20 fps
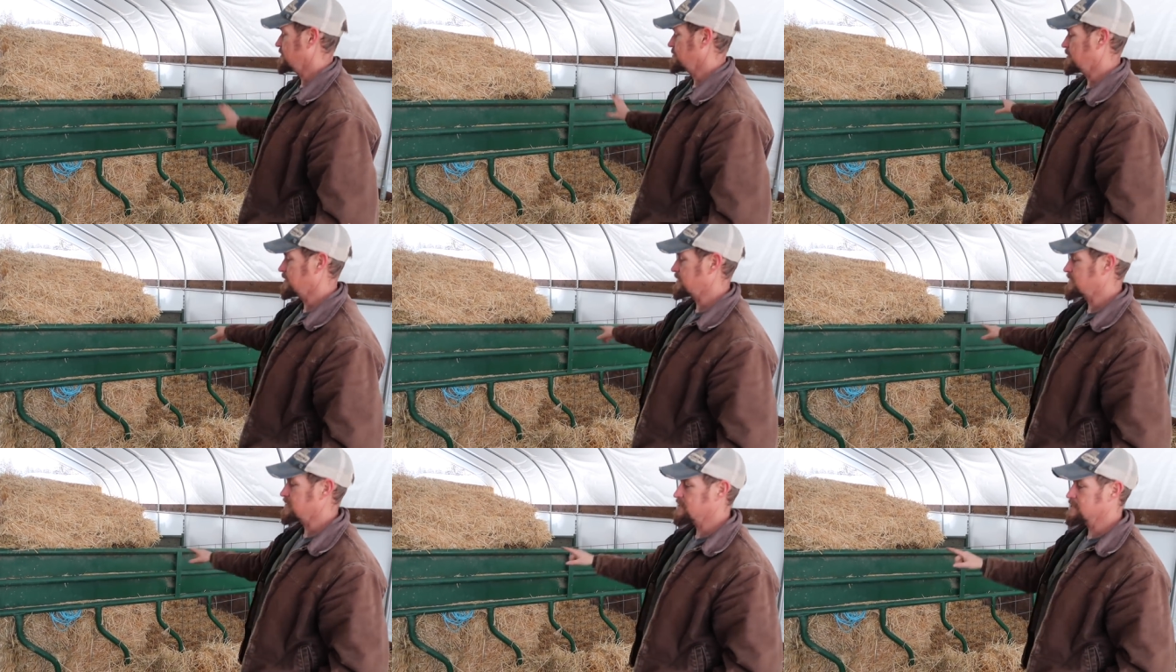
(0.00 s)
And
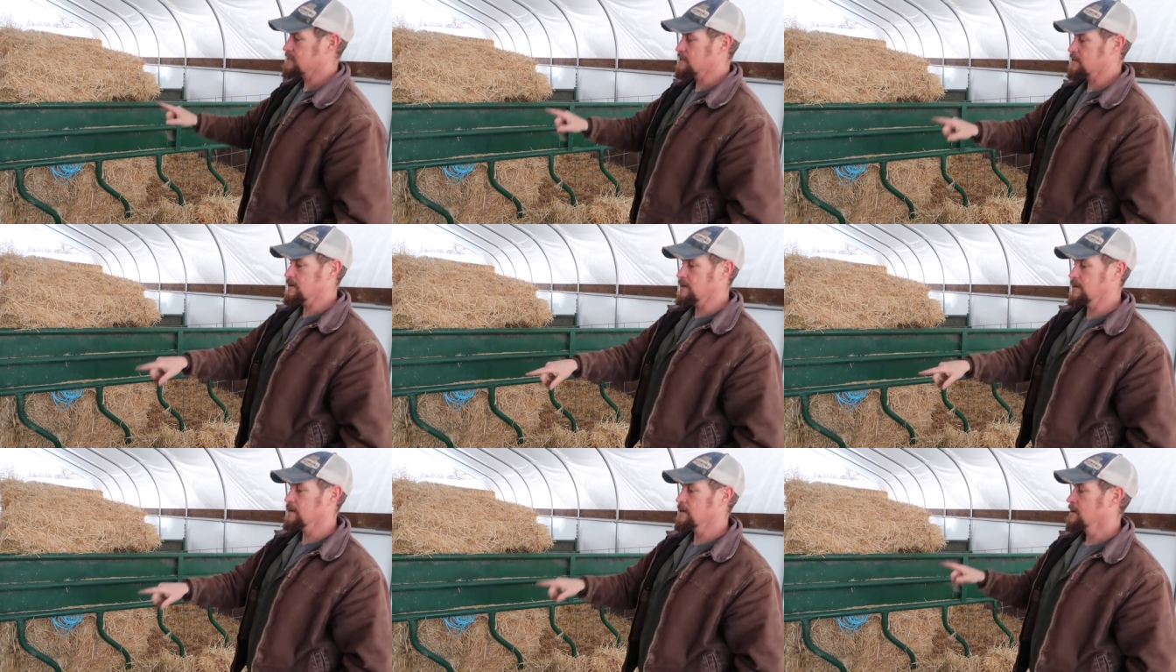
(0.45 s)
what these
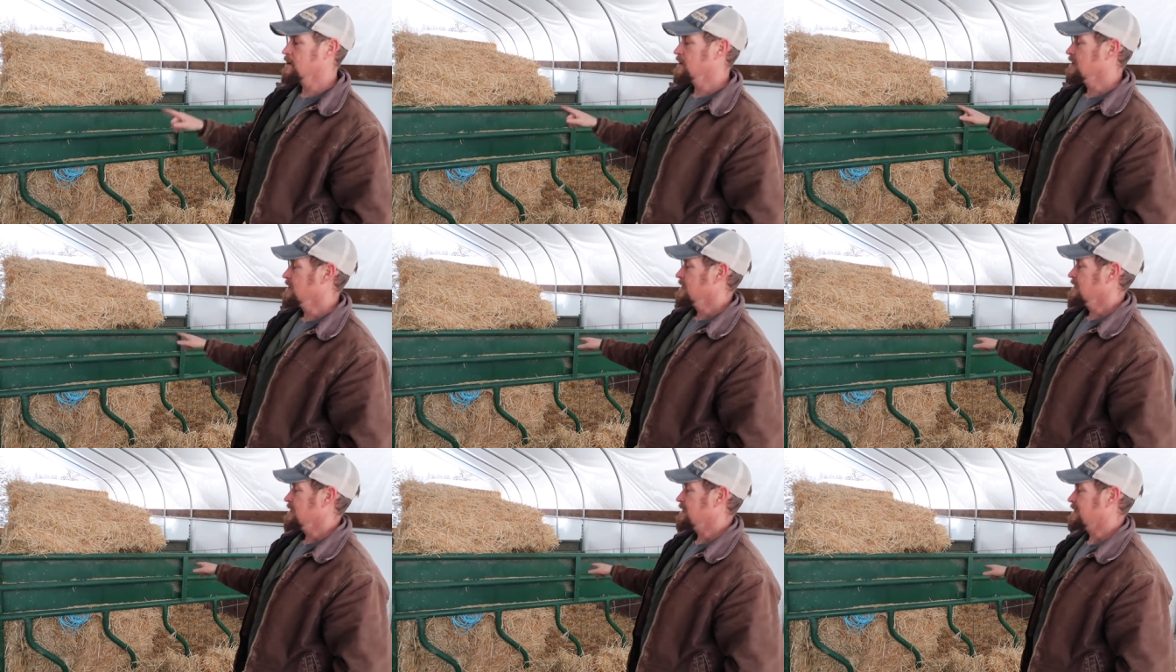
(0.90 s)
are
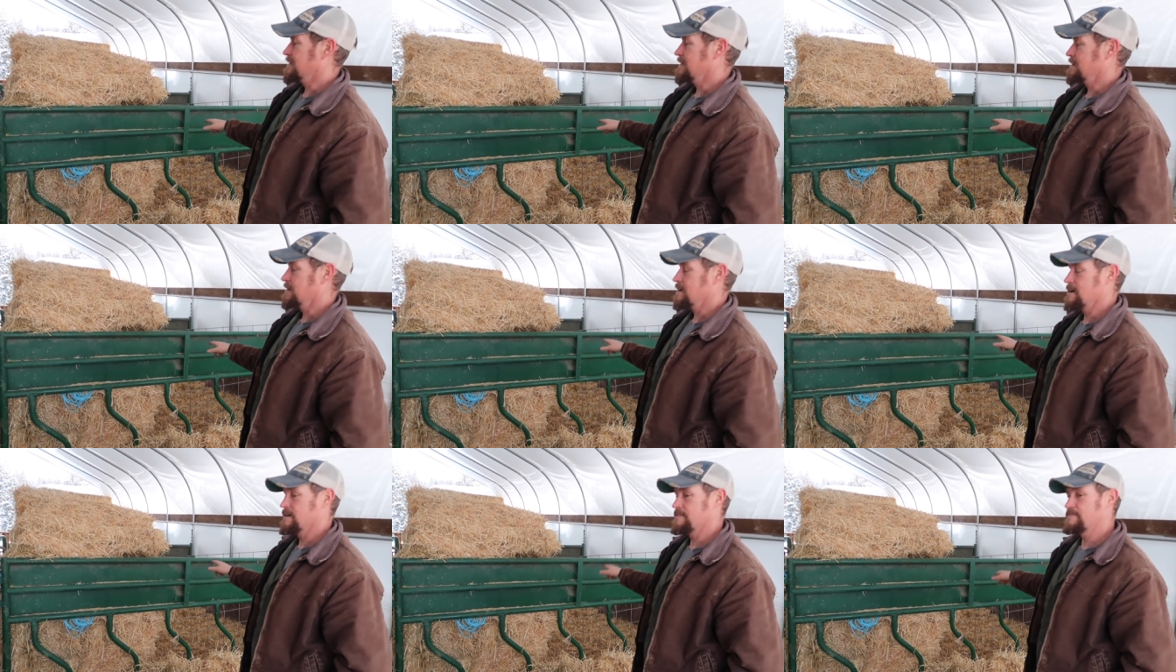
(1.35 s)

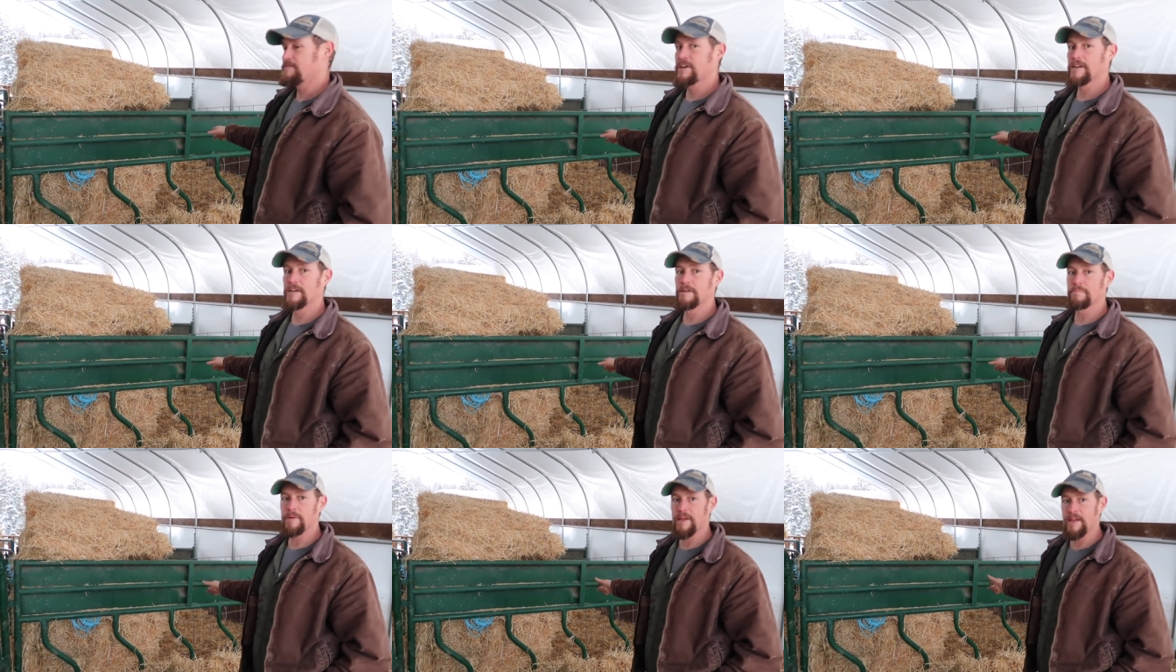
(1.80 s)
are uh,
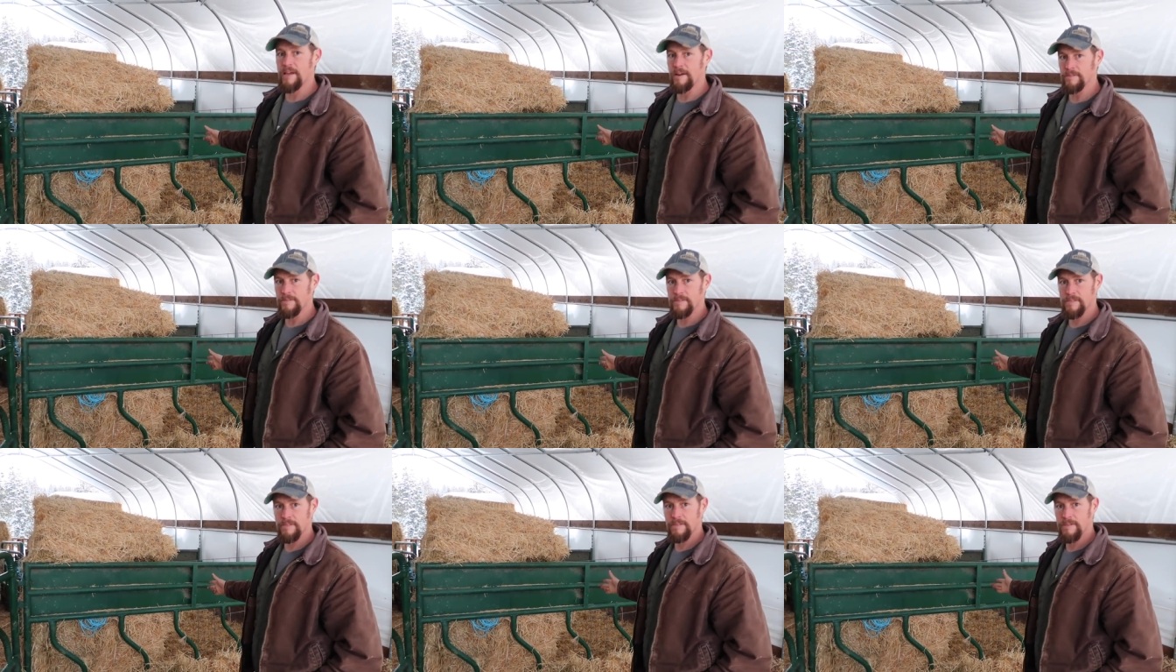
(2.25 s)
feeder
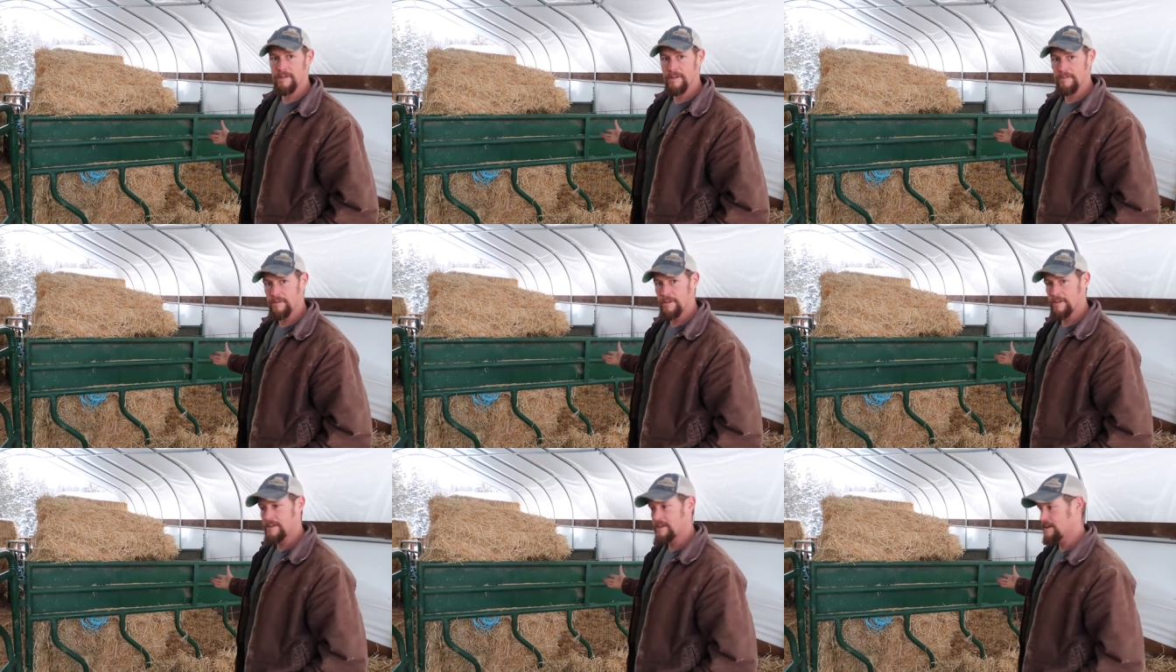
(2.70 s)
panels
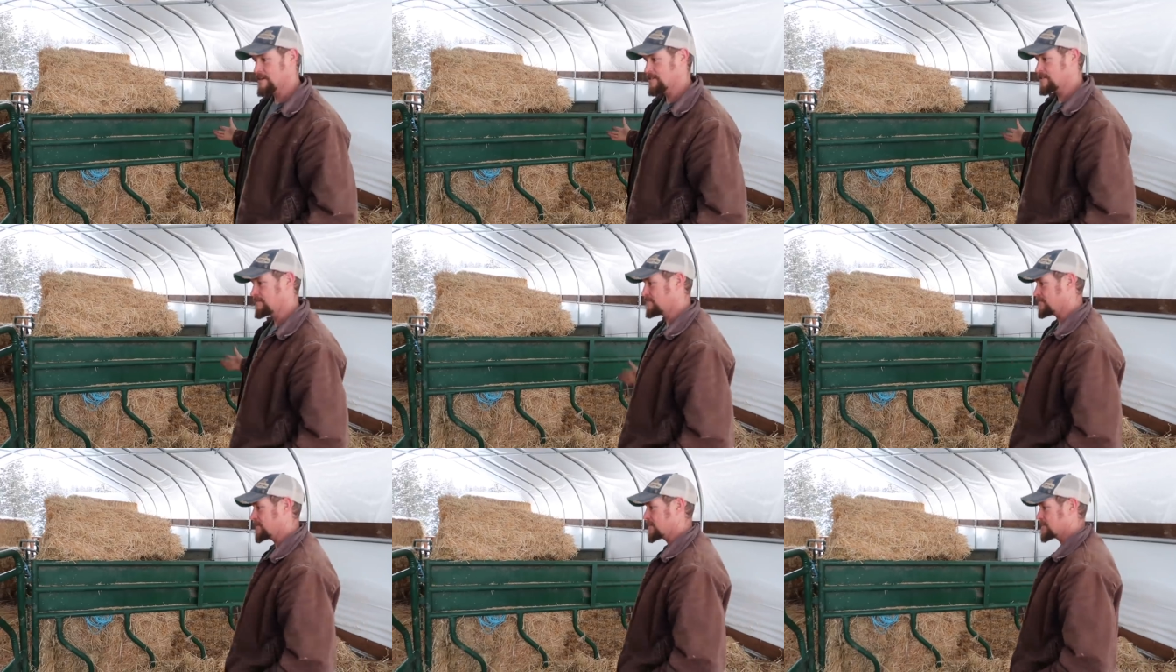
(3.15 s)
that we get
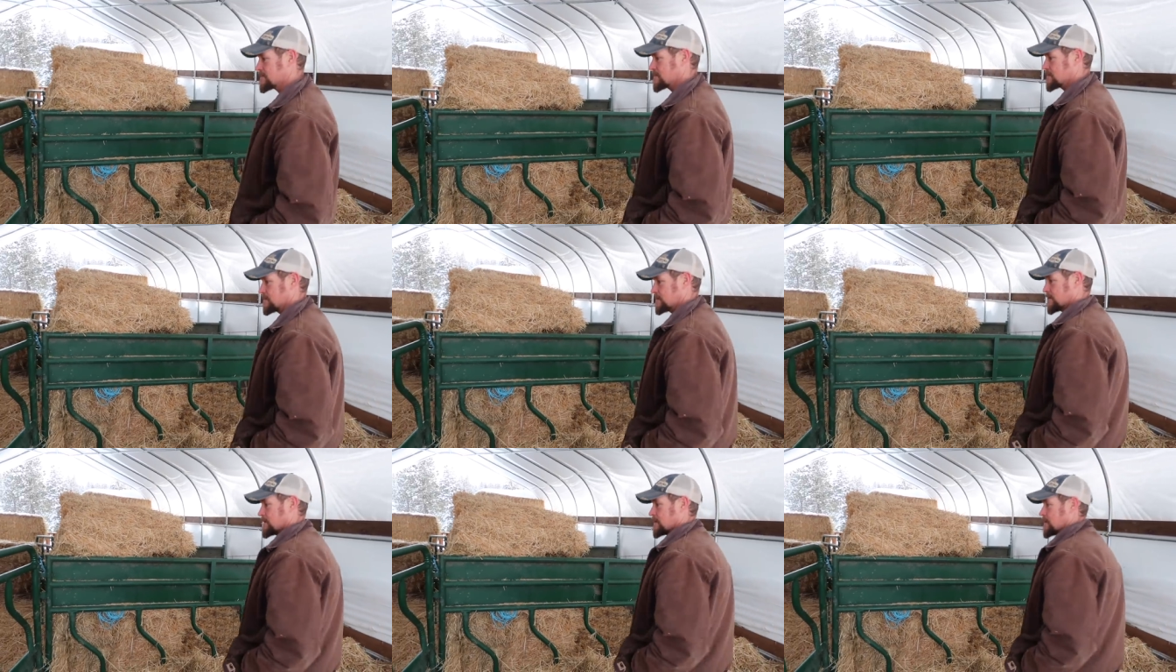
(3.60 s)
at the feed
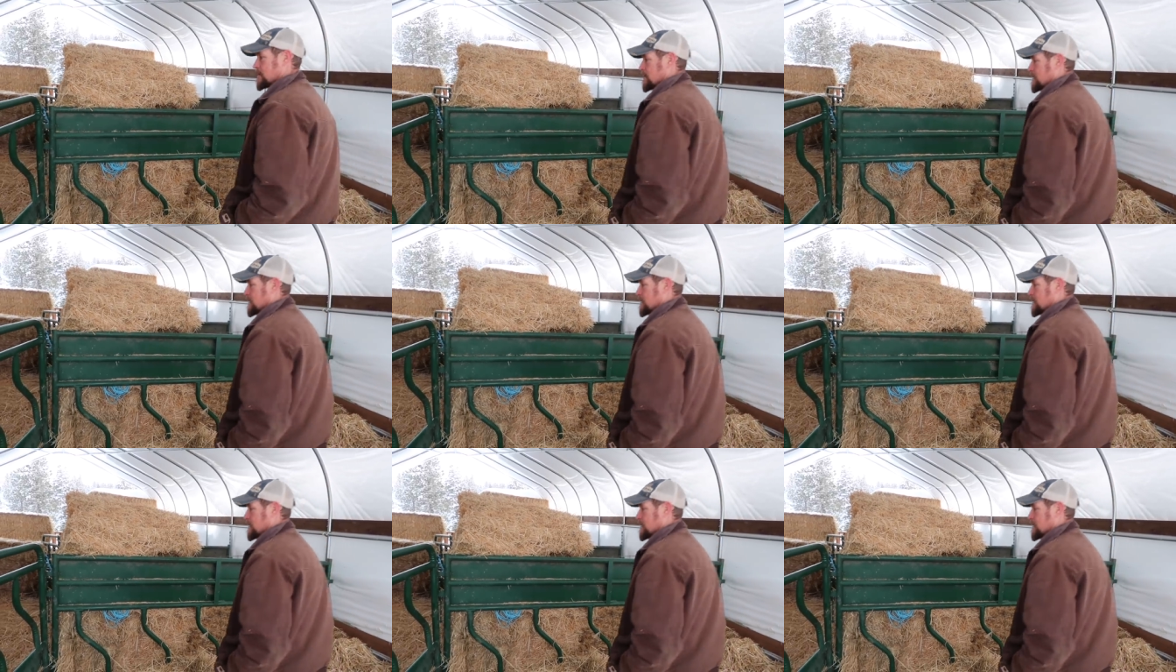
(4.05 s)
store.